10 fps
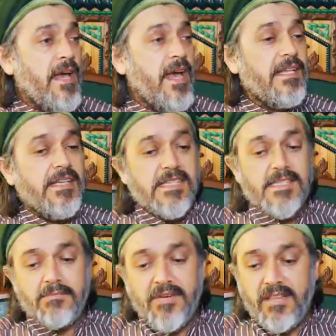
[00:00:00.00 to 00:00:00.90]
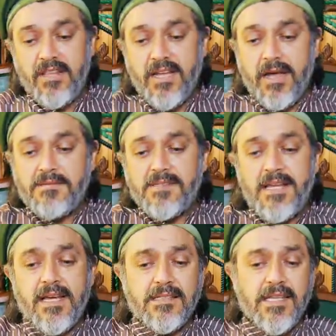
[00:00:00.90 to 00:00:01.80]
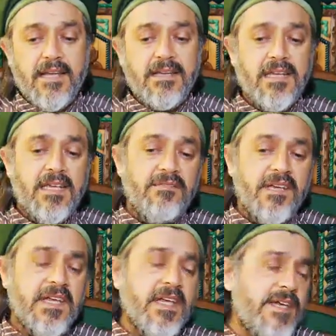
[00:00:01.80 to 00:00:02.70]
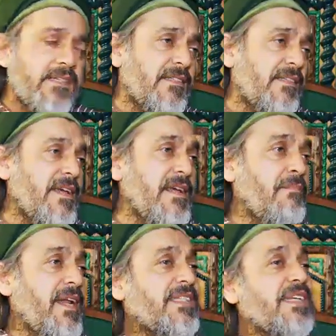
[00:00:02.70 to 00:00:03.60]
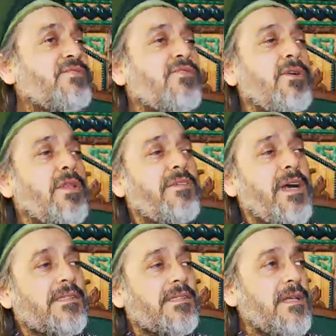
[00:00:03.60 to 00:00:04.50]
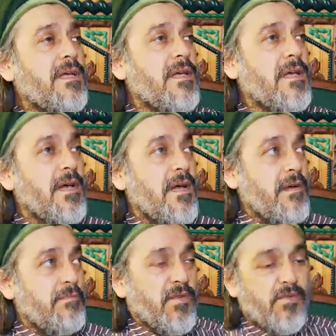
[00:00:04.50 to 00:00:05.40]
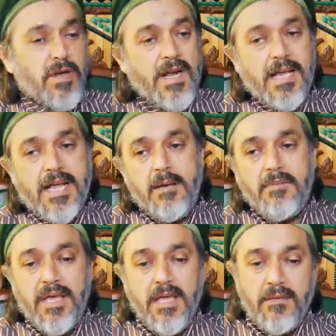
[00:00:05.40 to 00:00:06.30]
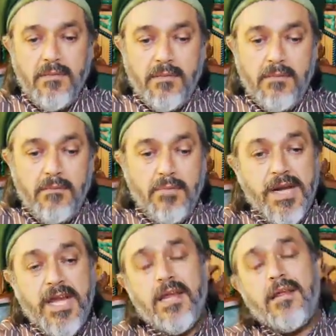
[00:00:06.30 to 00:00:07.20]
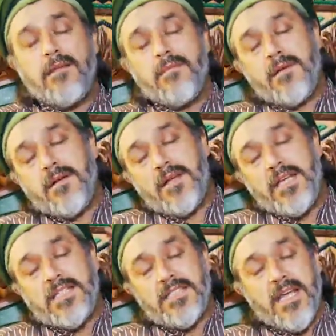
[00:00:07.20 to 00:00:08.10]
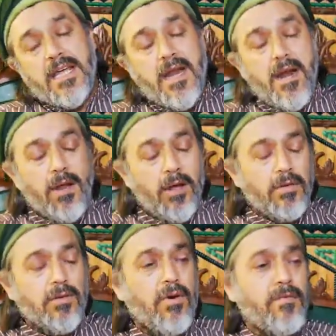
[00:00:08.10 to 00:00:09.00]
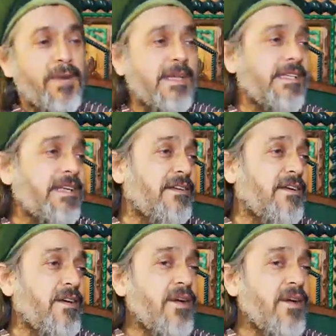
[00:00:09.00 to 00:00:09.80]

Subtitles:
and he's breathing upstairs and he giving his blessing for all of us. Before I come, he say a lot of blessing